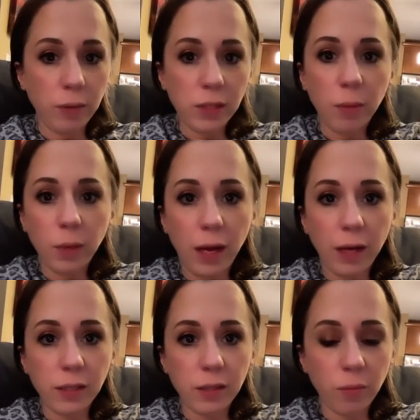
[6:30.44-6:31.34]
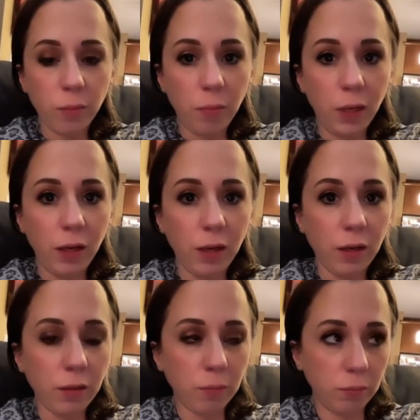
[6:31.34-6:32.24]
I was able to access from the
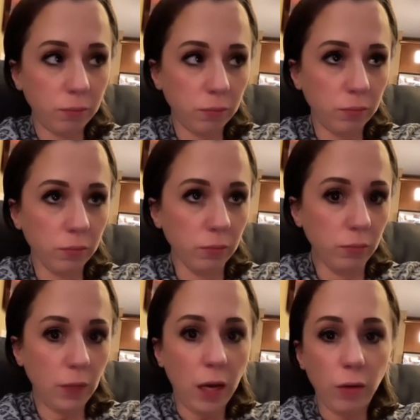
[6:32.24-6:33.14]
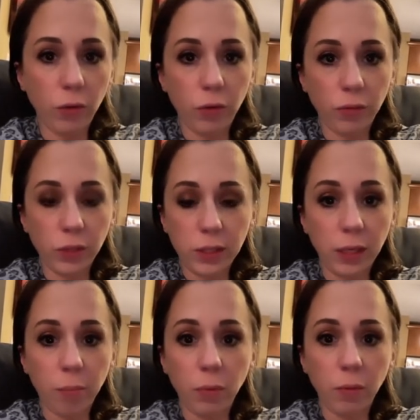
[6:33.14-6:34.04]
media. I don't know if
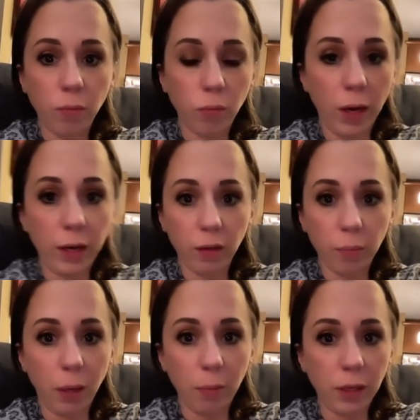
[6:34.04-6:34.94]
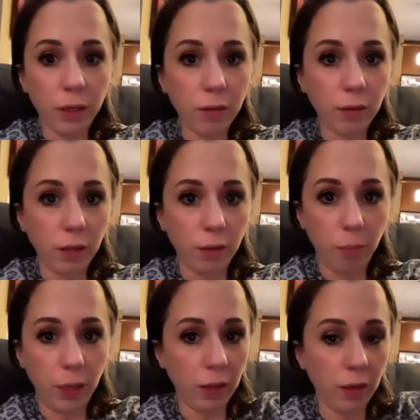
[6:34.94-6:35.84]
just like regular public
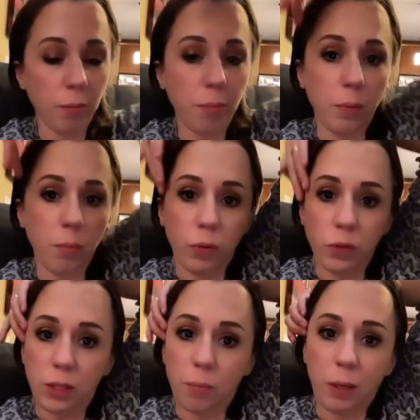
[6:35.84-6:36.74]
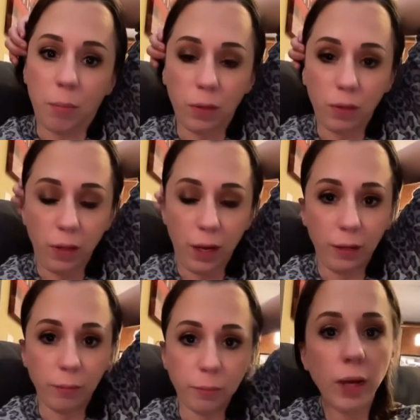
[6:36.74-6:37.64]
can be there, but most of the people
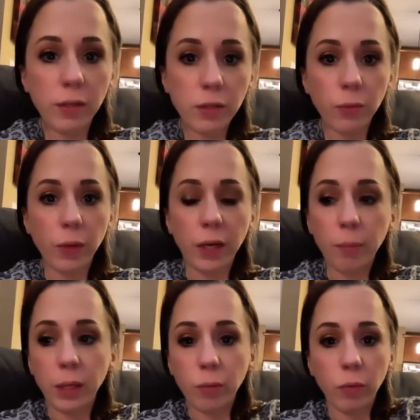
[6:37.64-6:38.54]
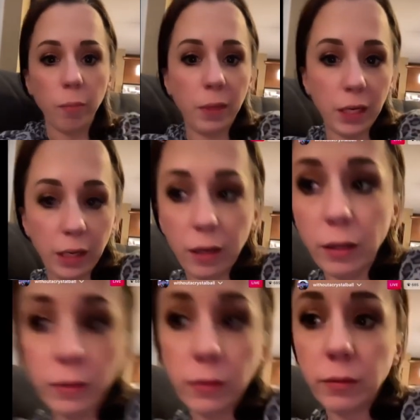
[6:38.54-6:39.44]
that were at his arraignment were
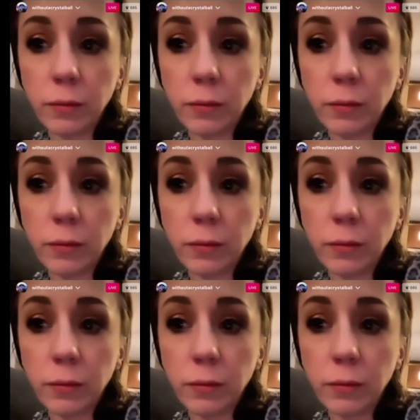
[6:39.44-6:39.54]
media.